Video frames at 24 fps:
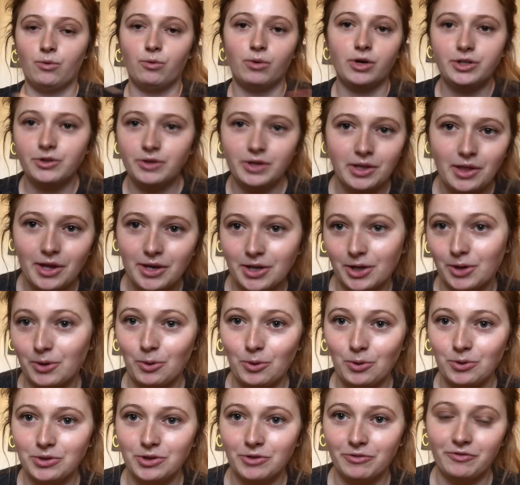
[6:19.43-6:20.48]
we're doing like an
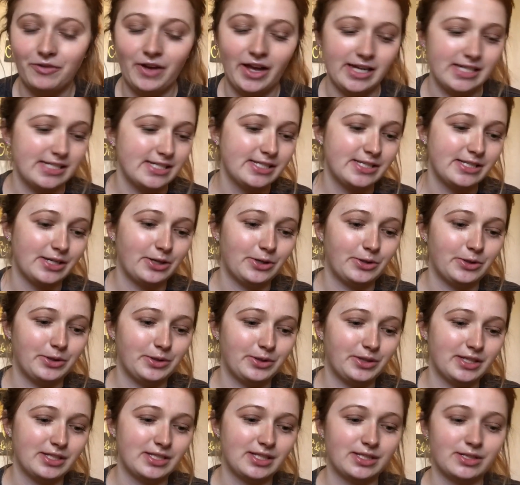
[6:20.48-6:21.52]
Ulta face, so
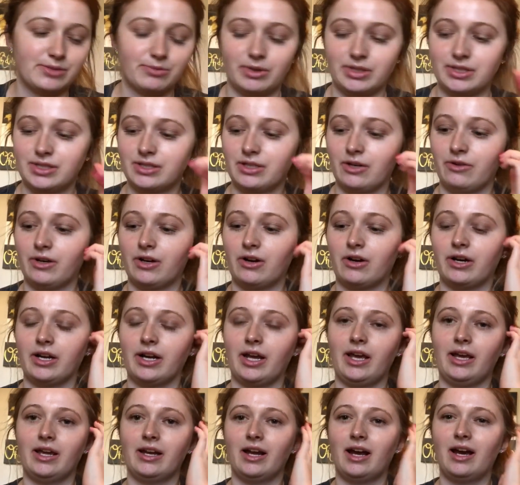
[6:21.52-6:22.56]
this is what's going on.
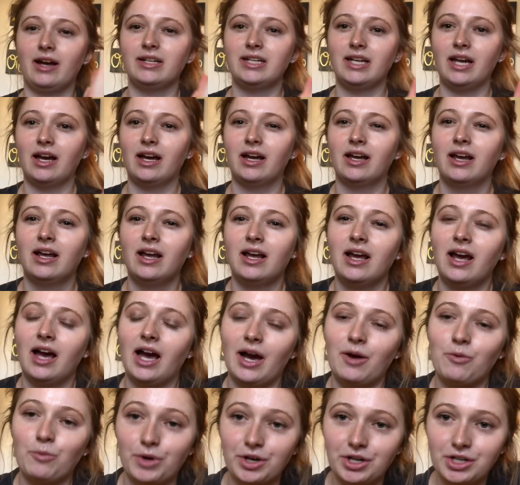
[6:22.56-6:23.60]
And
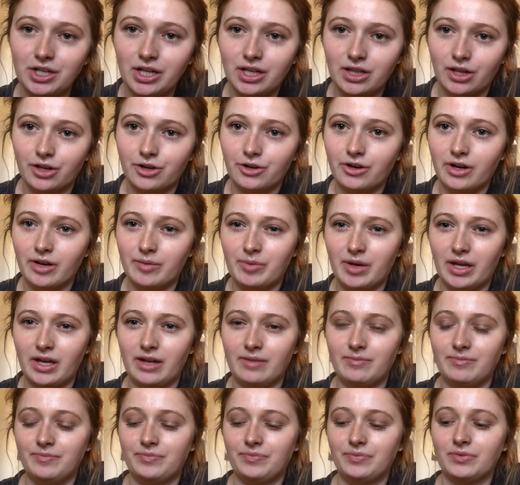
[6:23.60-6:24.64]
I want to declutter it,
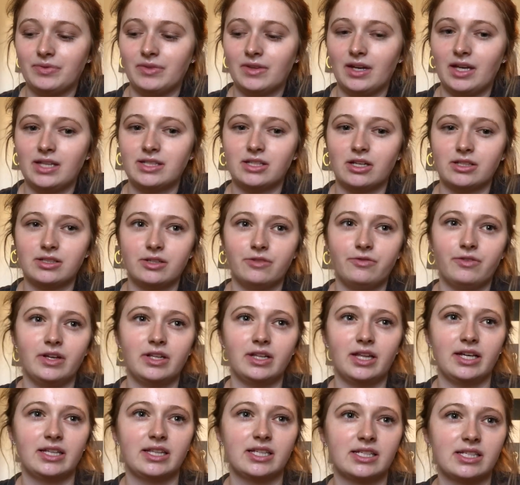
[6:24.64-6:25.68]
but it's also
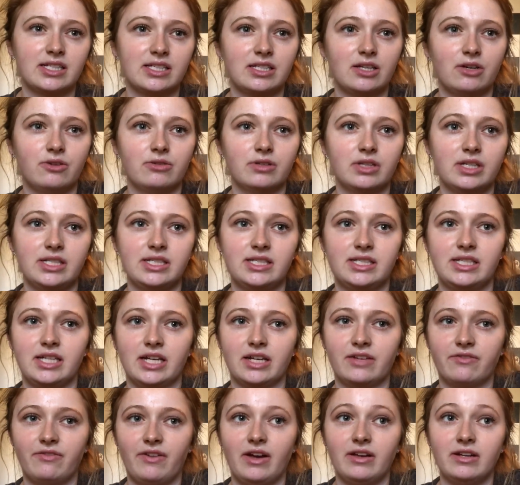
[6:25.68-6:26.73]
fun. Like, this is the only
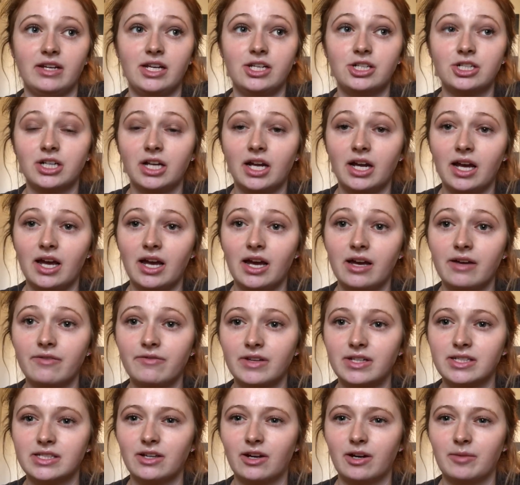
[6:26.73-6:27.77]
stick foundation I have,
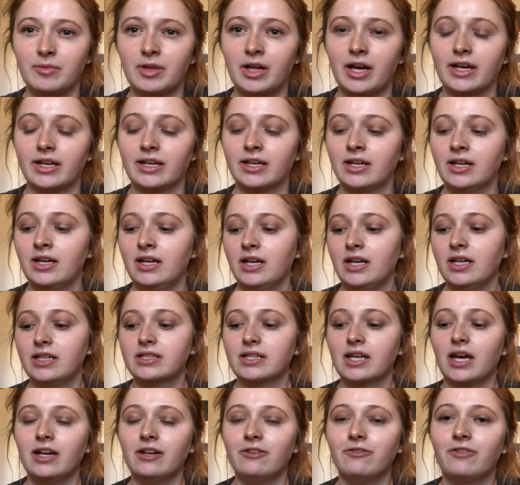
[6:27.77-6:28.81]
and so I'm like,
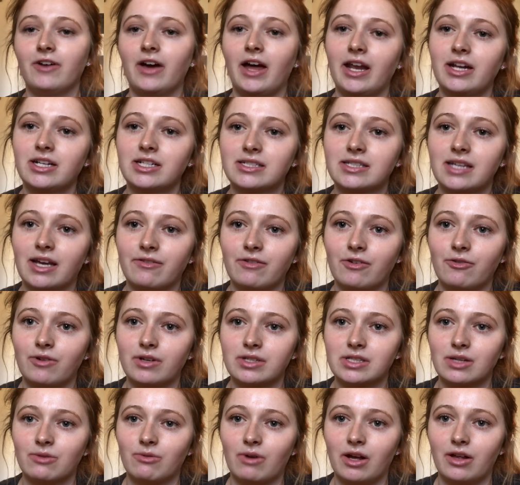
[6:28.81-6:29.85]
it's kind of fun just every
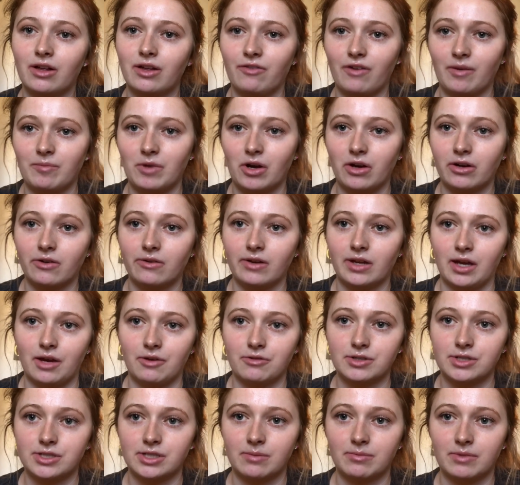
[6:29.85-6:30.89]
once in a while if I'm not going
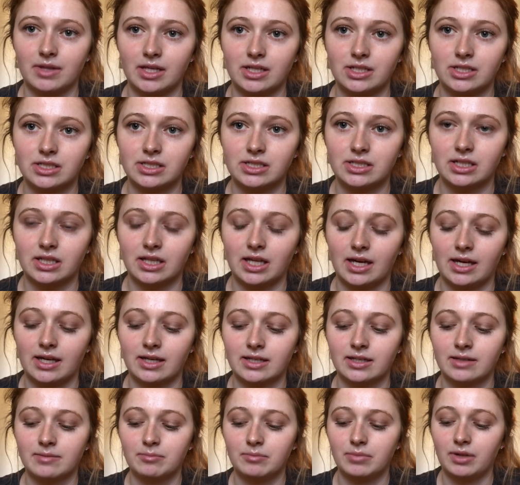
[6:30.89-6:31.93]
out or something, just to
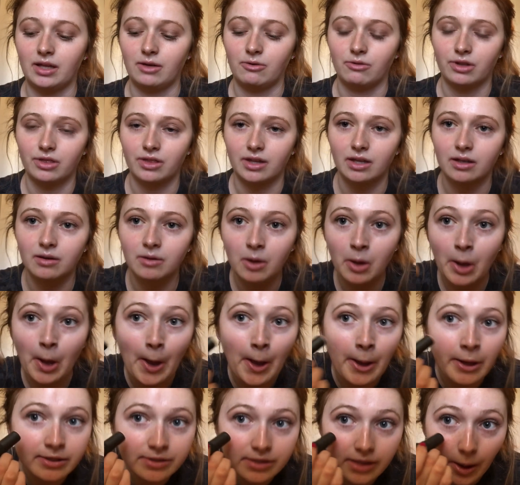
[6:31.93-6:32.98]
like play with it.
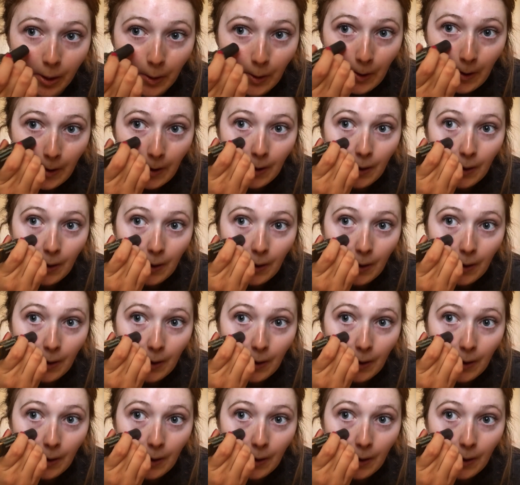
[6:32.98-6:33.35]
So